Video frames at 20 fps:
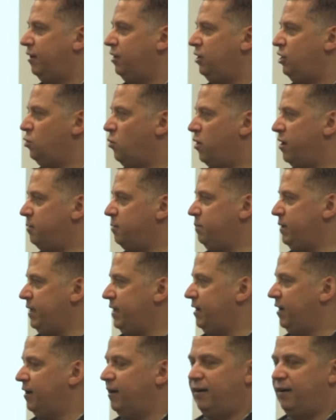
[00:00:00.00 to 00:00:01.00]
You want to
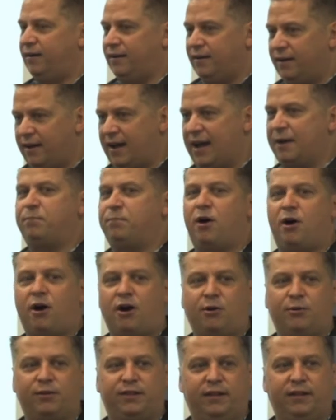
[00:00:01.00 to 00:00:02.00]
be at
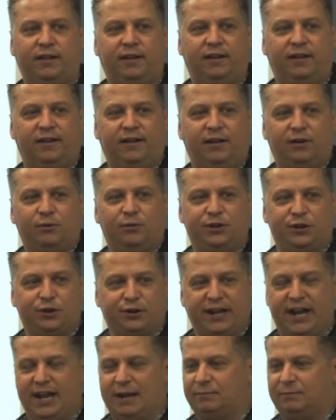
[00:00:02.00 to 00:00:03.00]
par with your
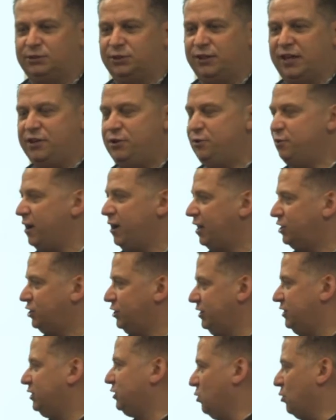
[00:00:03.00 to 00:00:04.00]
game so that you're
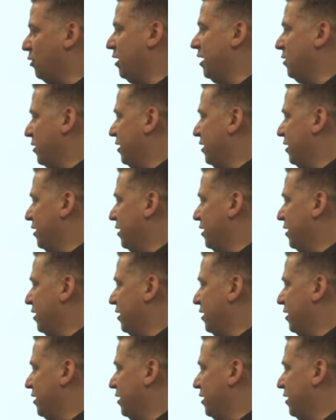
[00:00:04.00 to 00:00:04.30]
actually scoring what